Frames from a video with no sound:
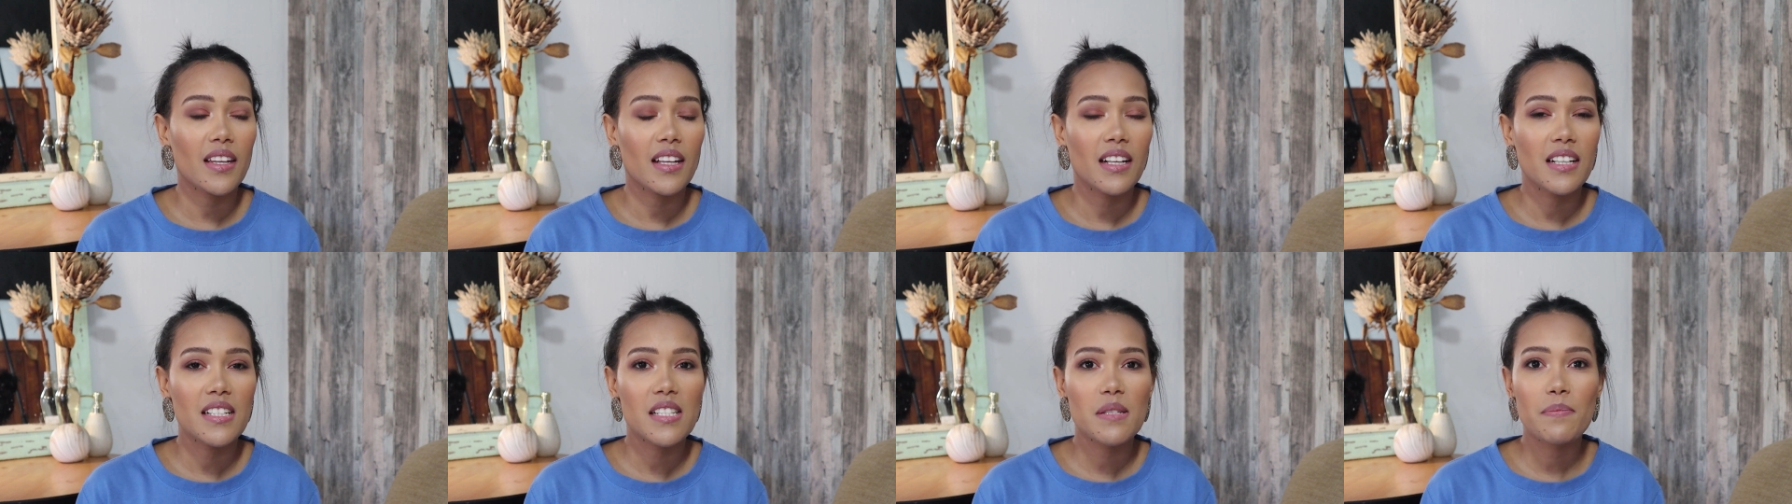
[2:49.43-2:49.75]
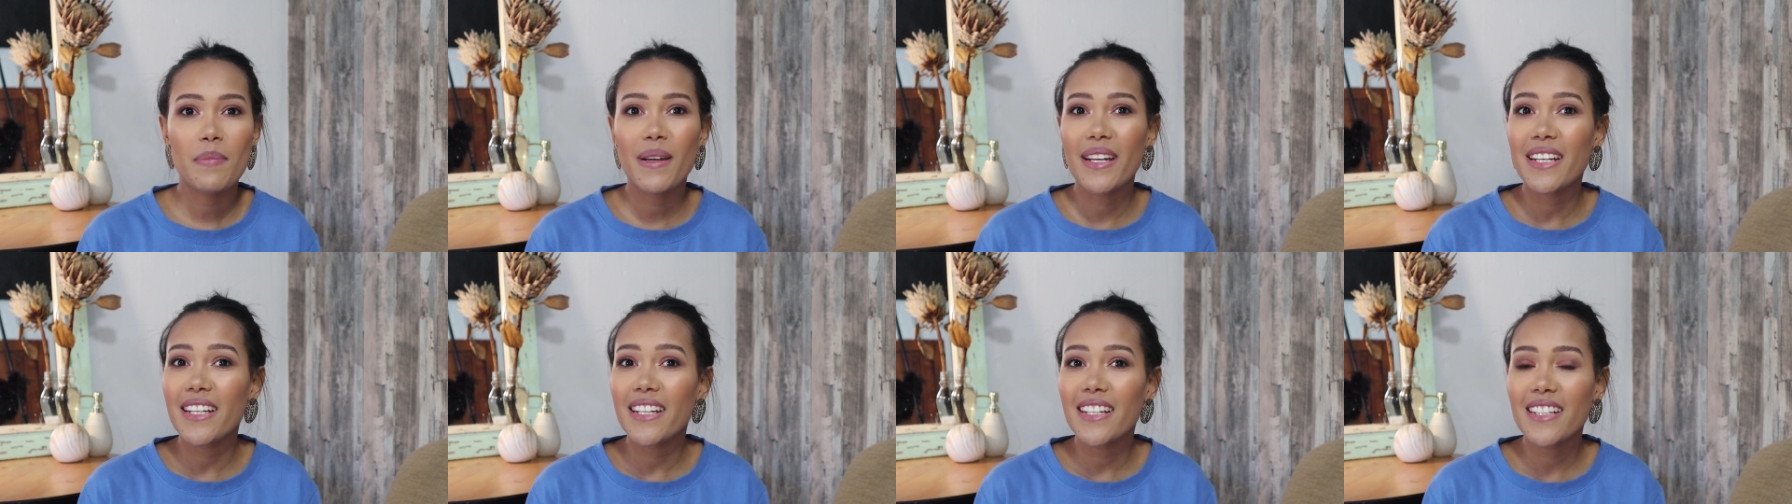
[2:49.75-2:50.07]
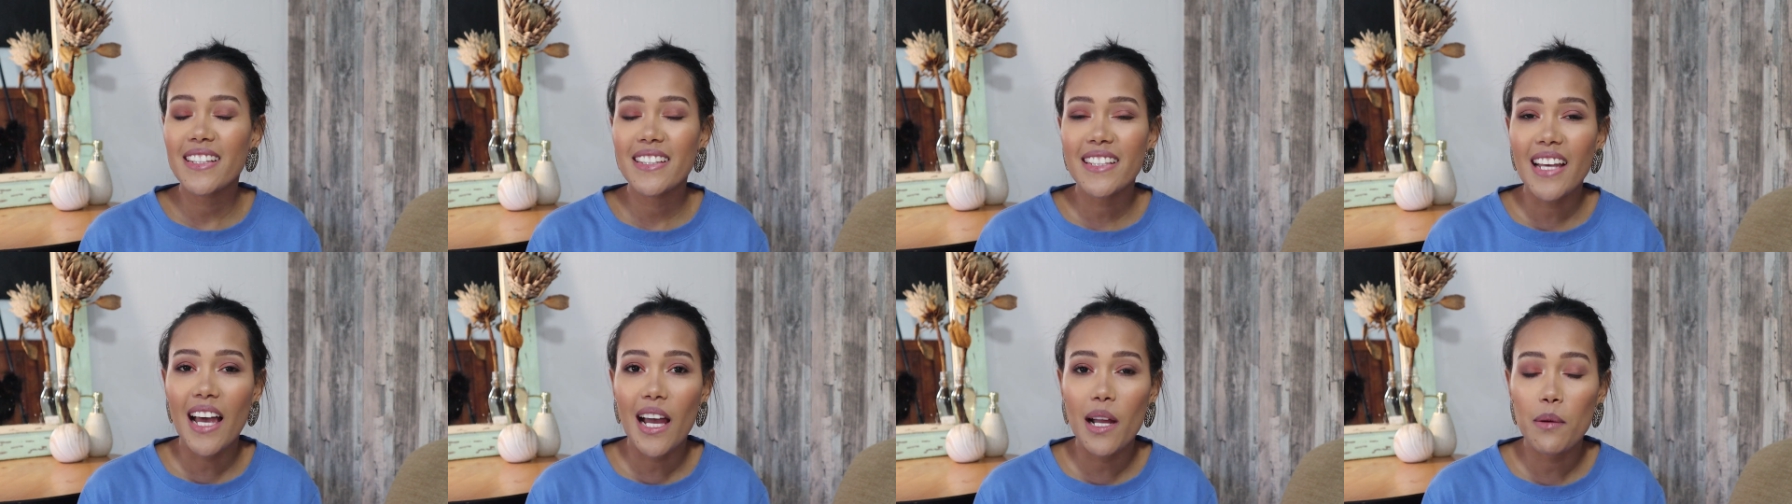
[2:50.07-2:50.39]

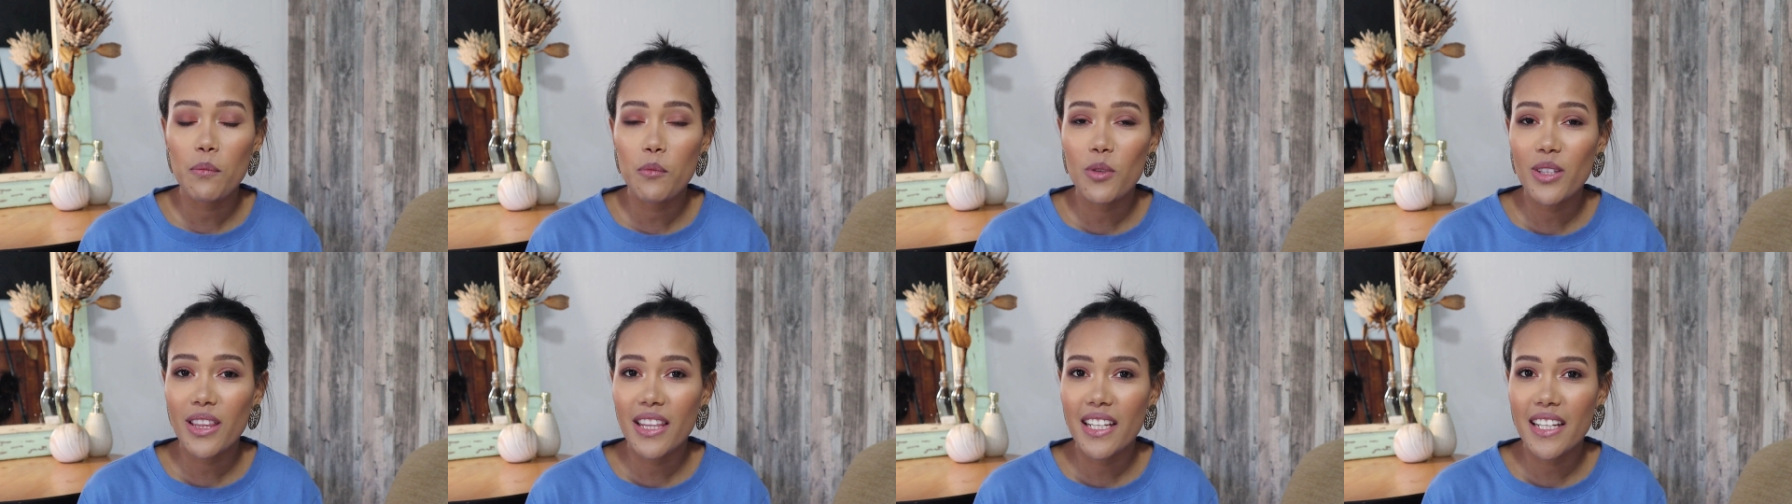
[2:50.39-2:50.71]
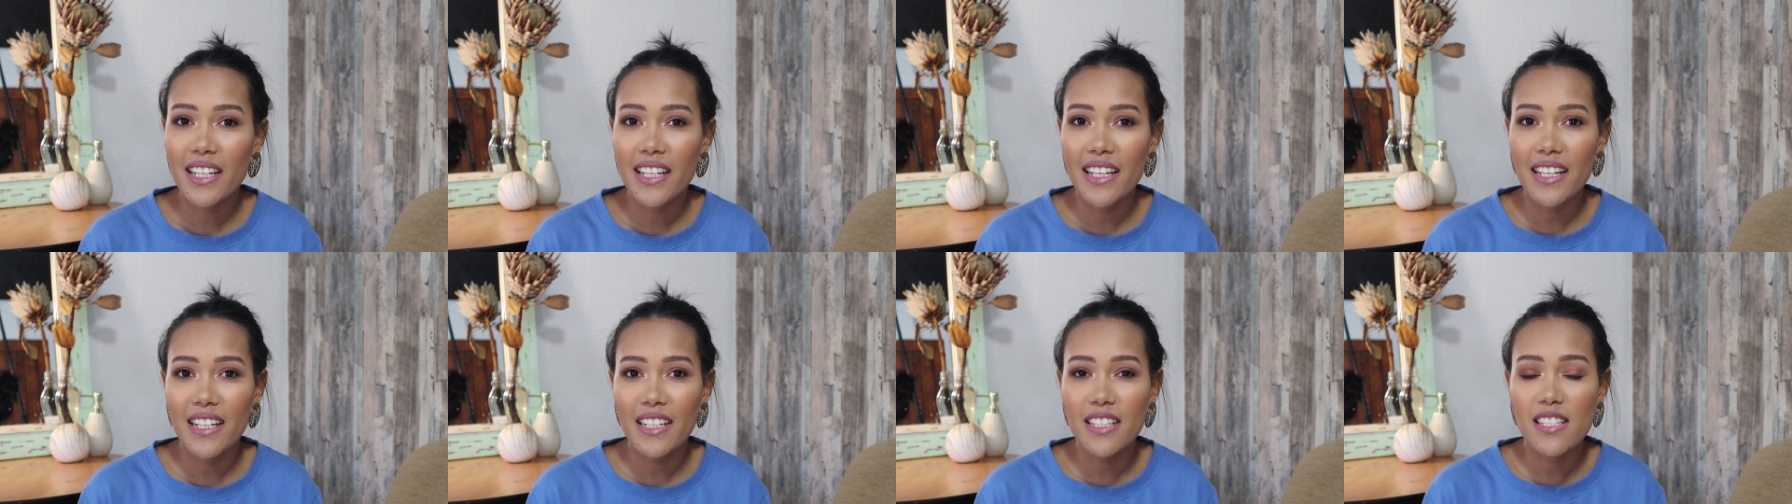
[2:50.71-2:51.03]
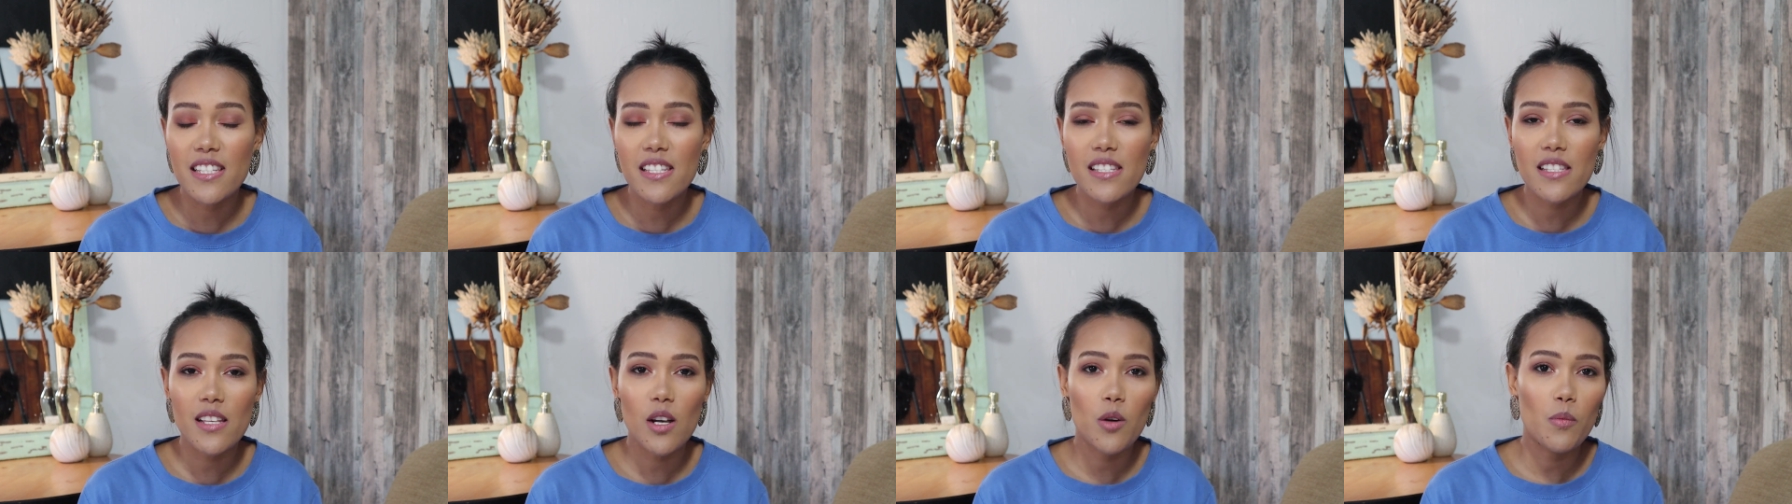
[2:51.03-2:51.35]
spending time with the
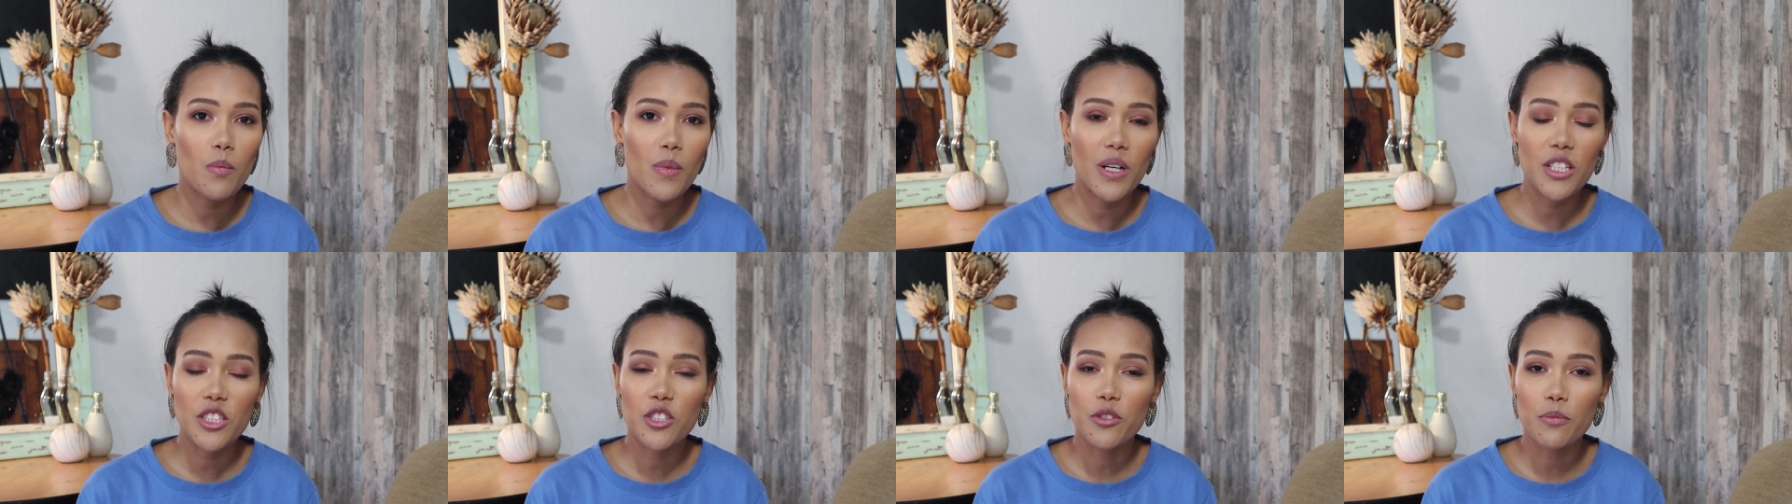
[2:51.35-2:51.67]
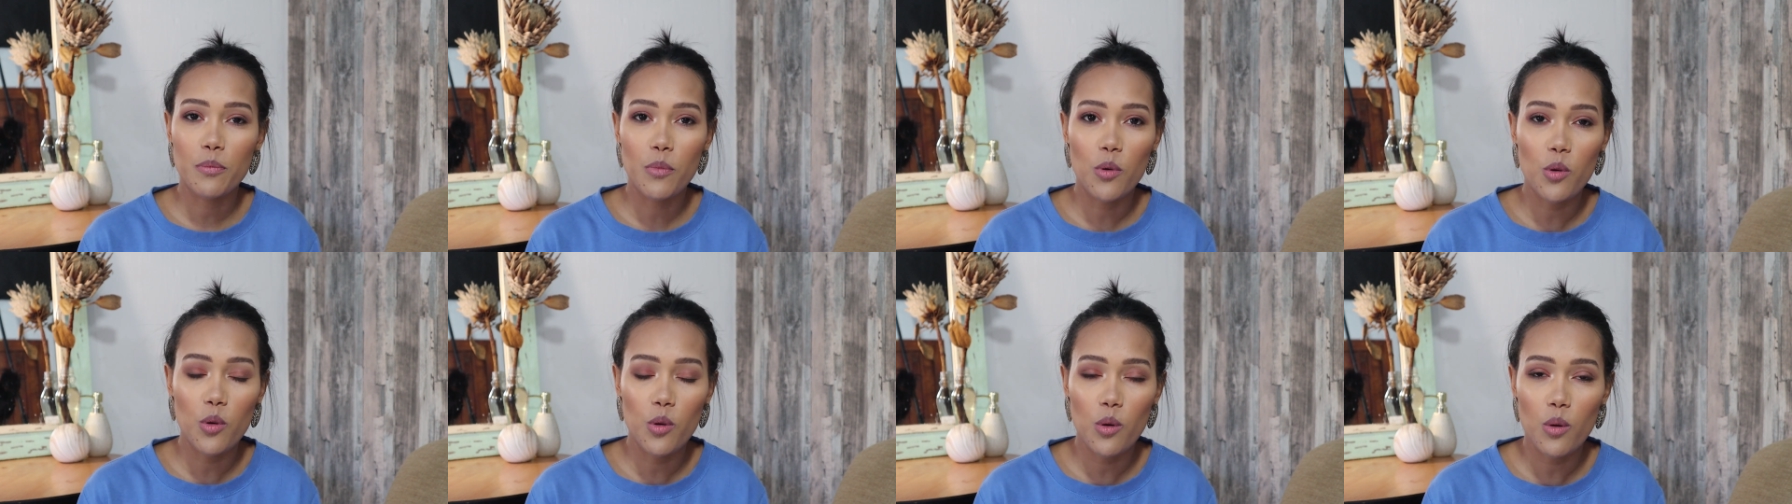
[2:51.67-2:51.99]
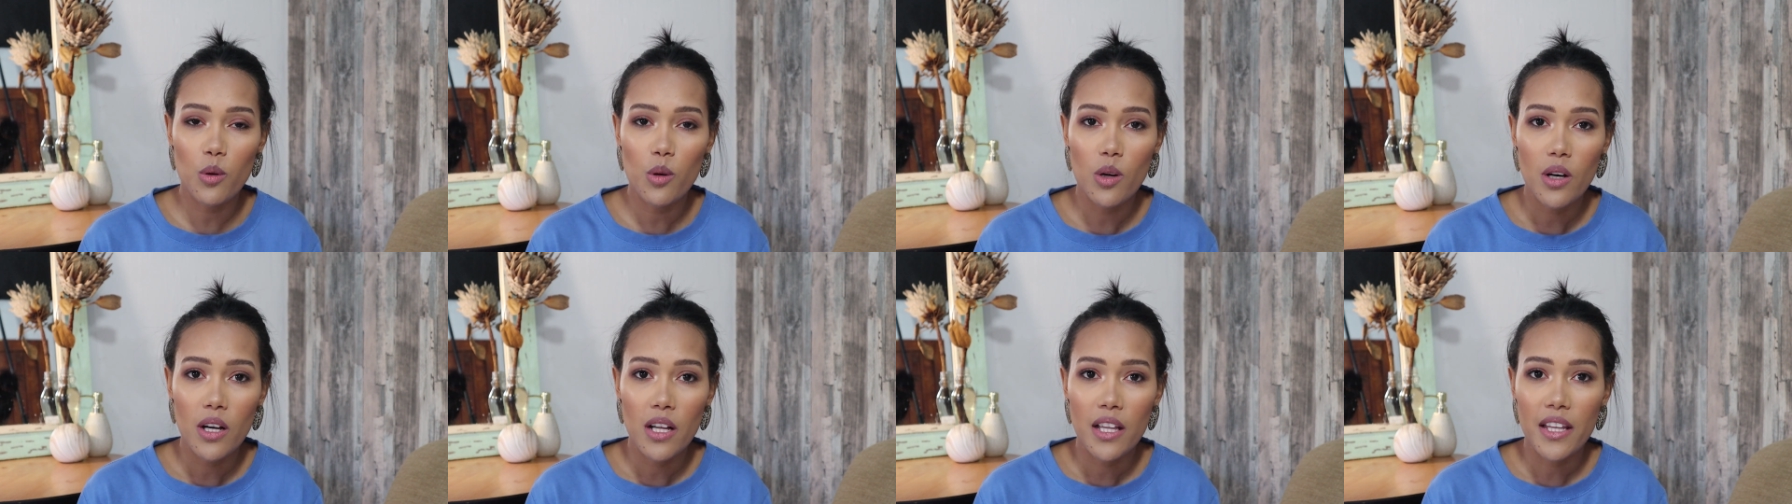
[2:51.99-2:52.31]
kids so much
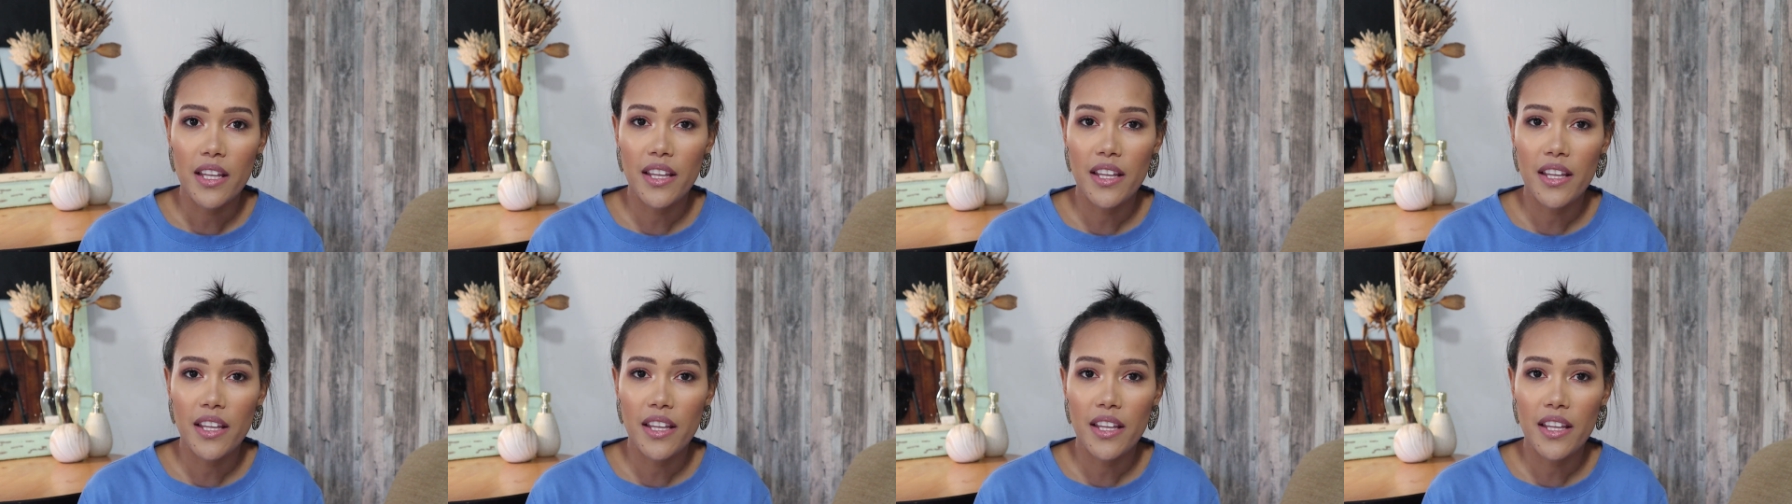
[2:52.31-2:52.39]
more